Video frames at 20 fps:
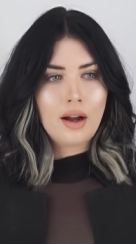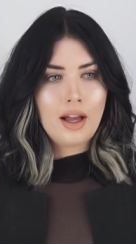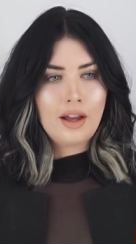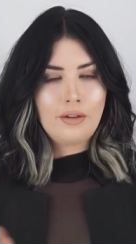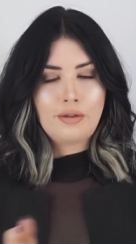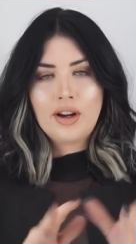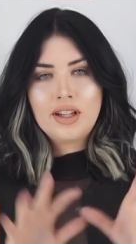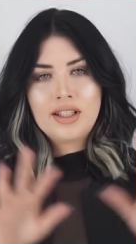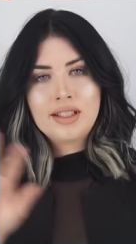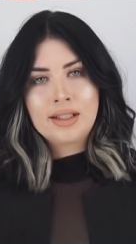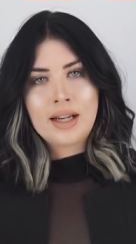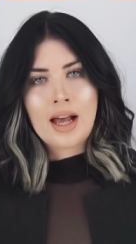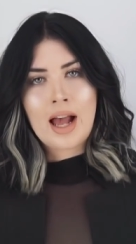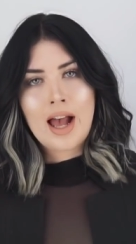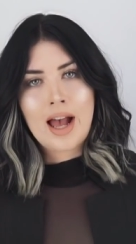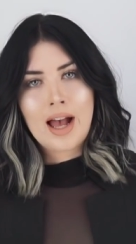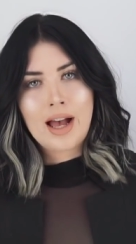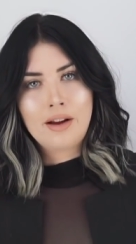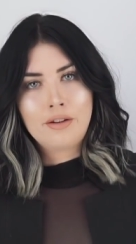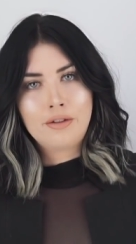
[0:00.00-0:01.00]
if I didn't
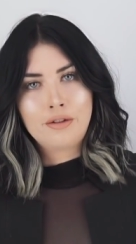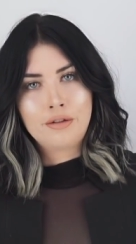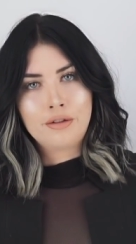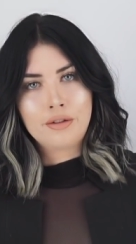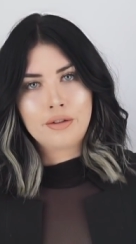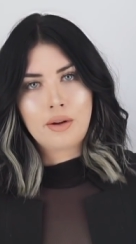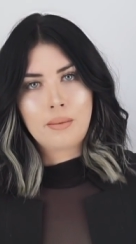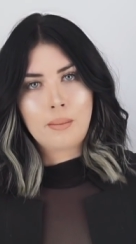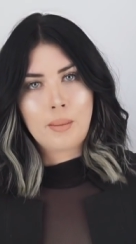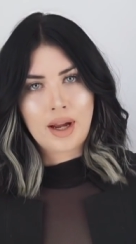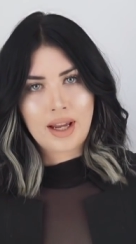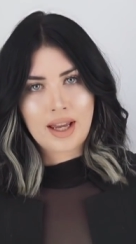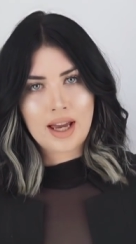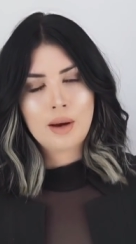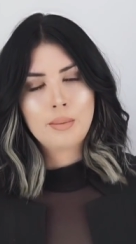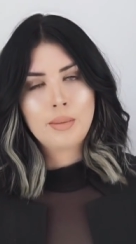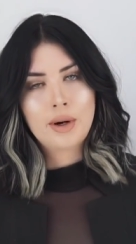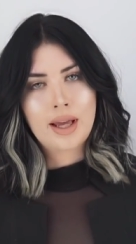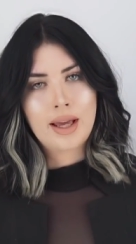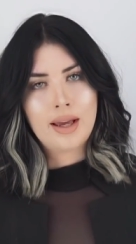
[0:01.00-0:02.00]
have my
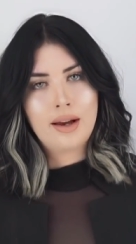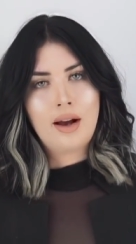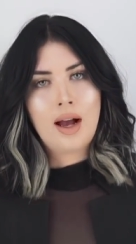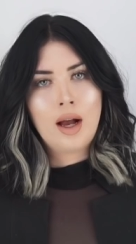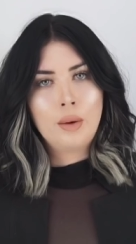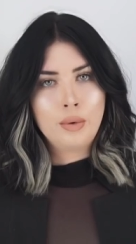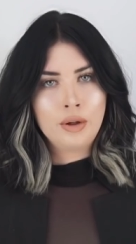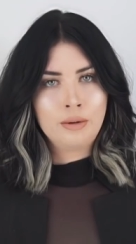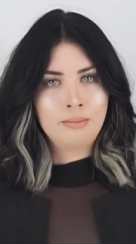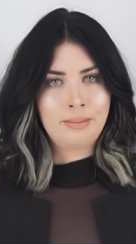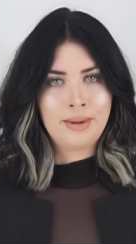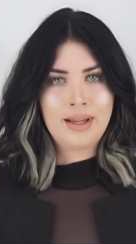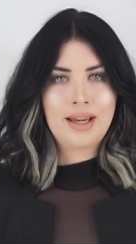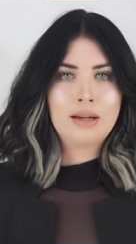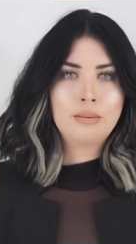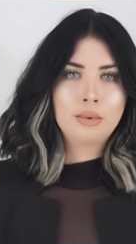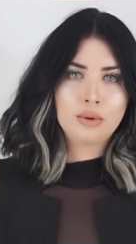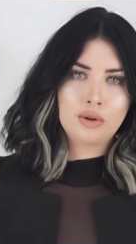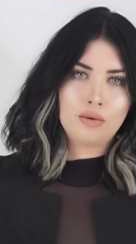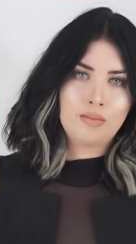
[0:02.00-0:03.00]
camera gear, I wouldn't be
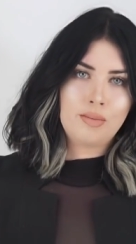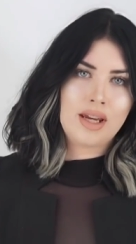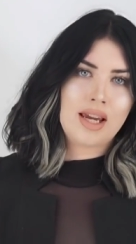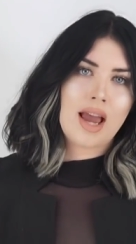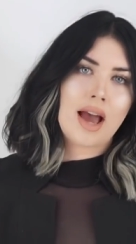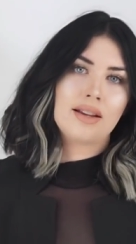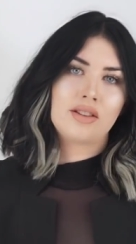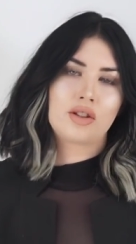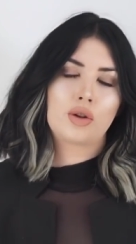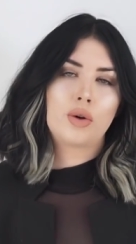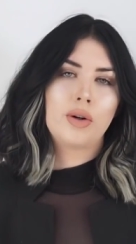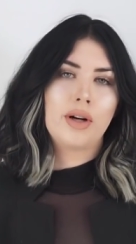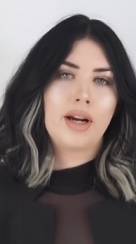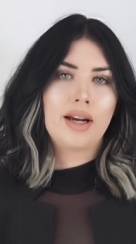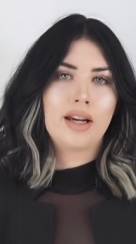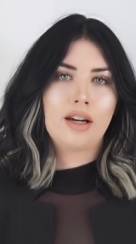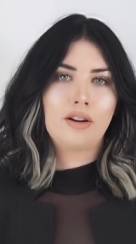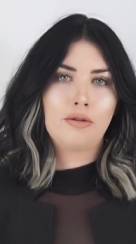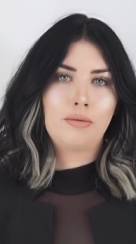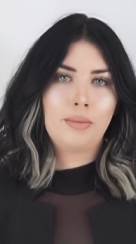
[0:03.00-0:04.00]
able to be as
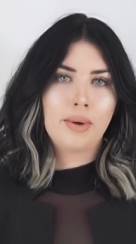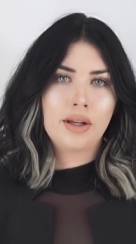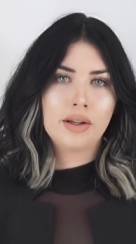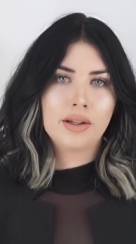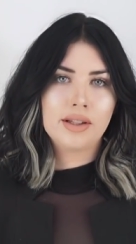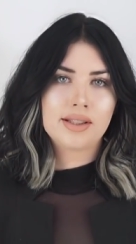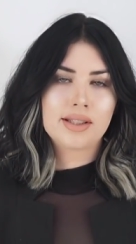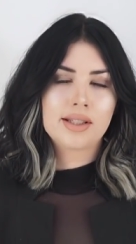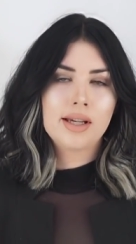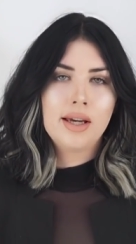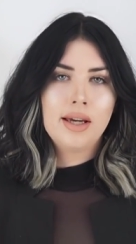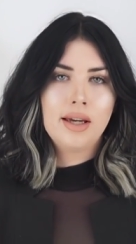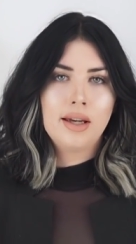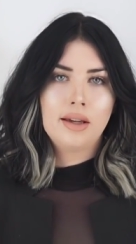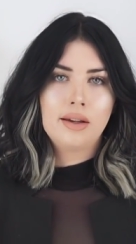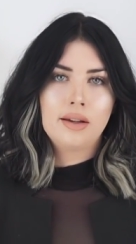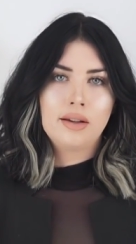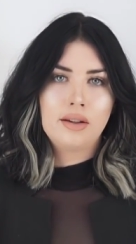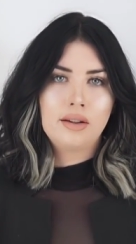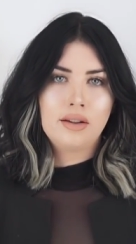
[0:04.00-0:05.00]
creative because
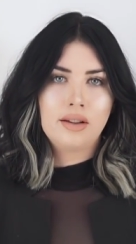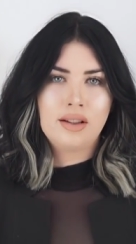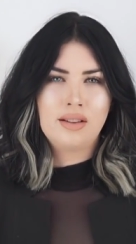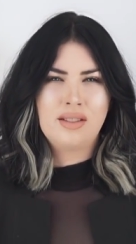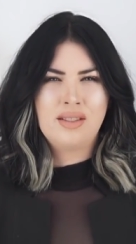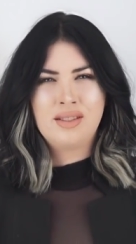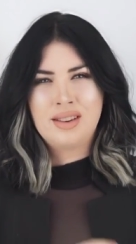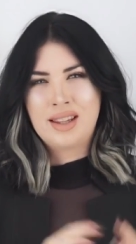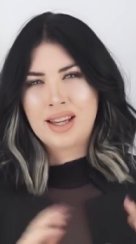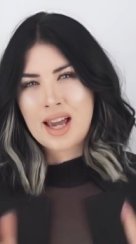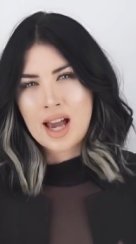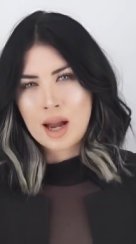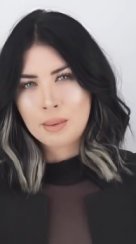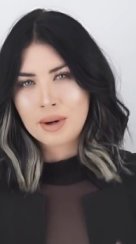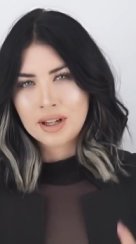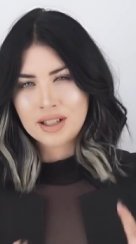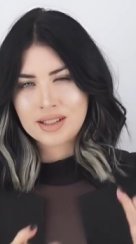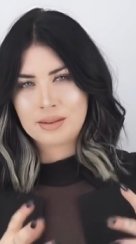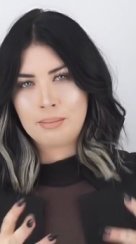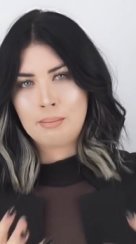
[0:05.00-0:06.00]
the
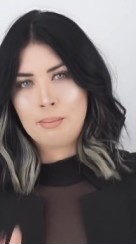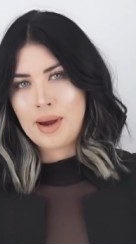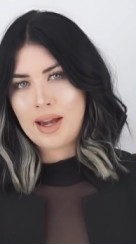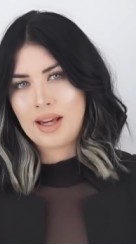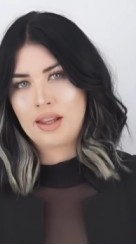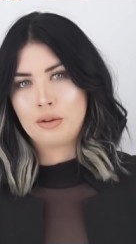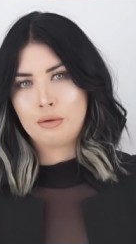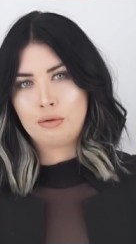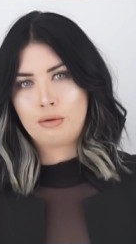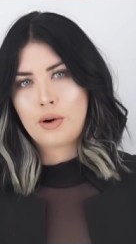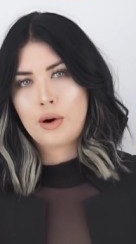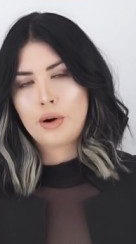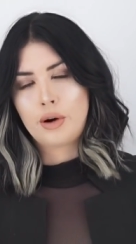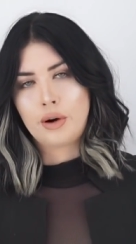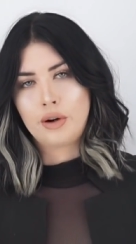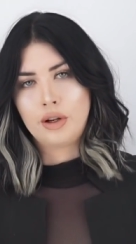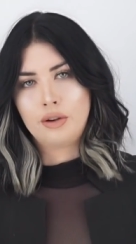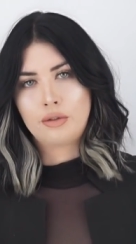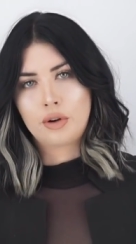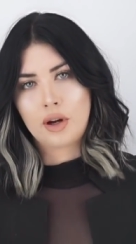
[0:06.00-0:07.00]
camera doesn't make the
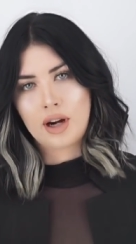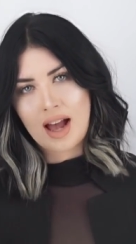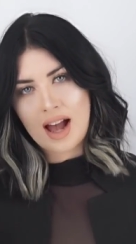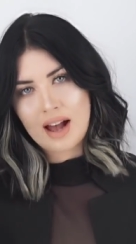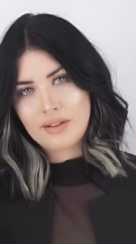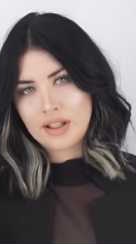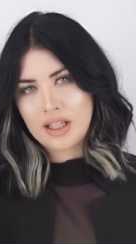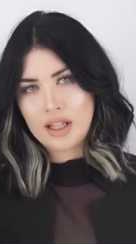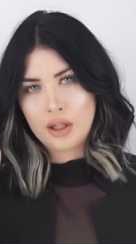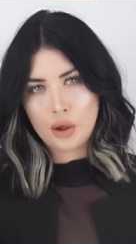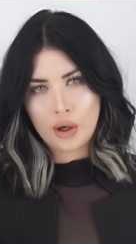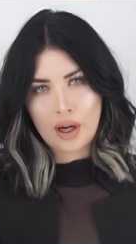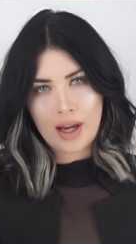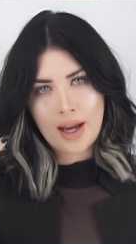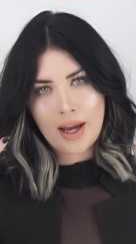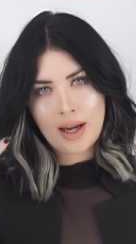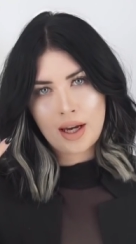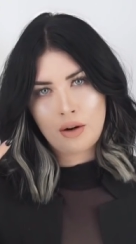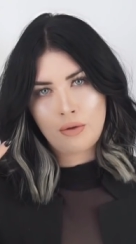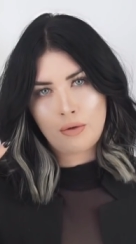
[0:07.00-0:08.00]
photo you've got to have it in your
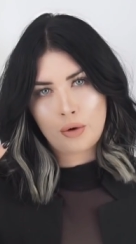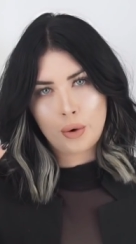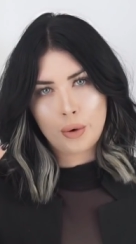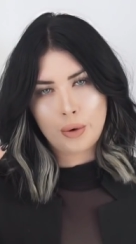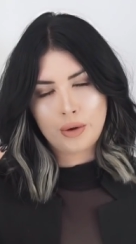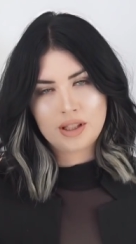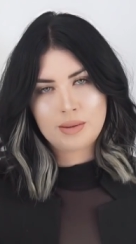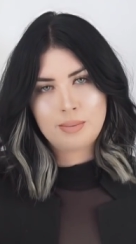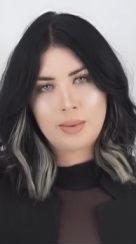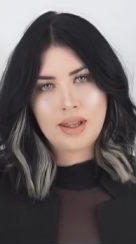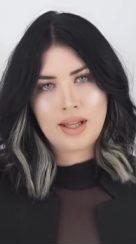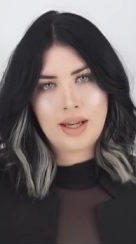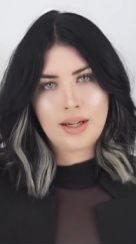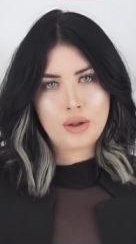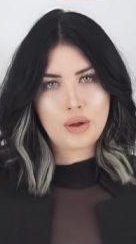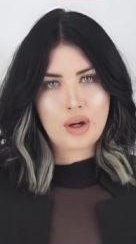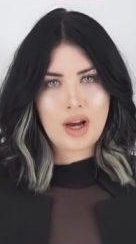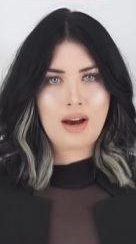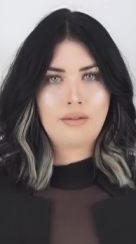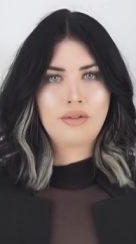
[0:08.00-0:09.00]
head of course but
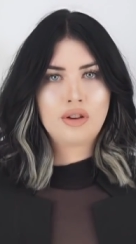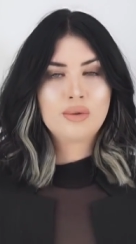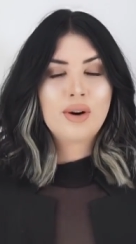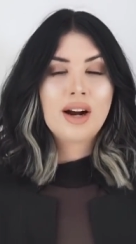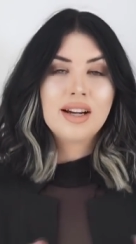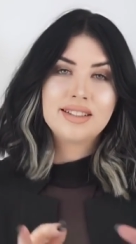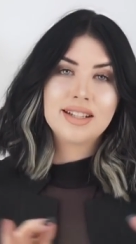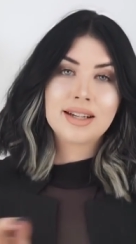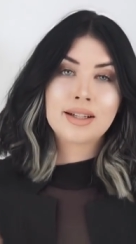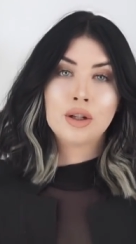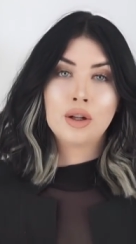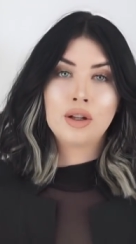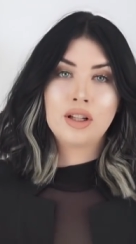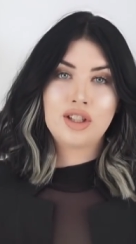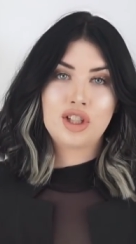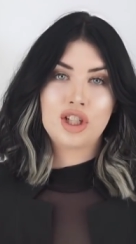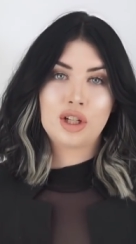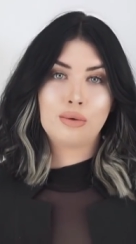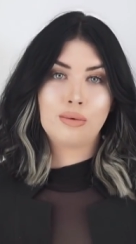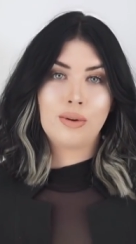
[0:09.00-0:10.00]
then to have the right
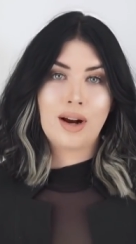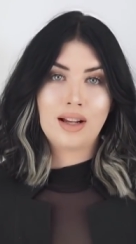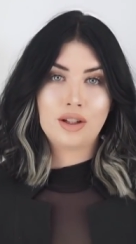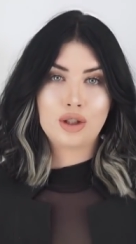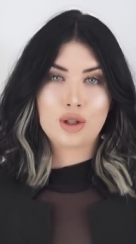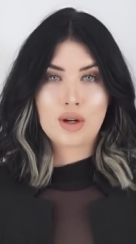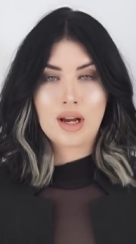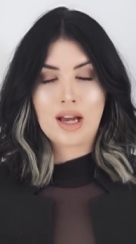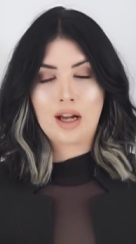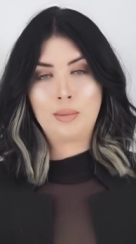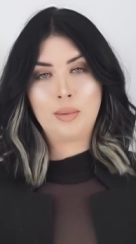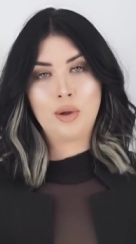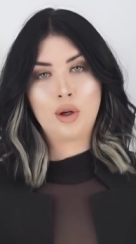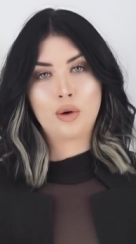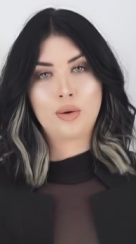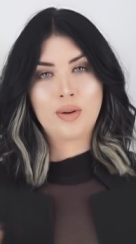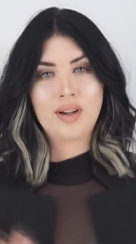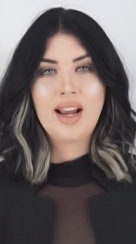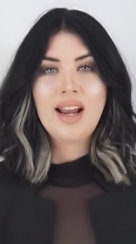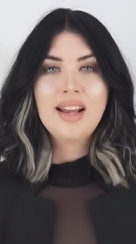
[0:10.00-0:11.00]
technology around you to help you
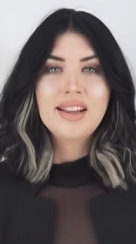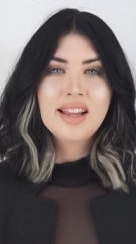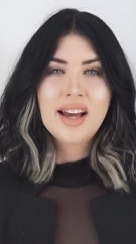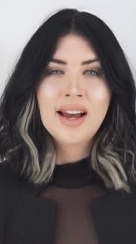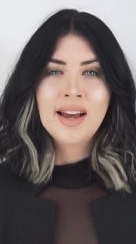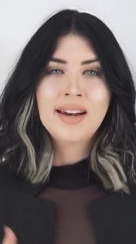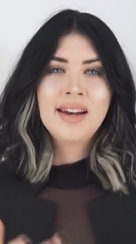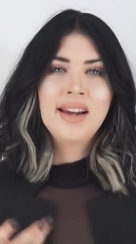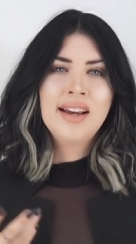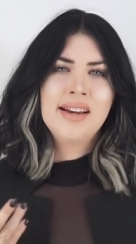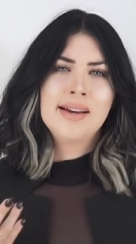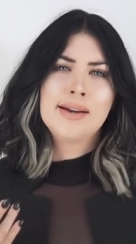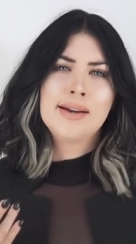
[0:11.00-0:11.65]
create that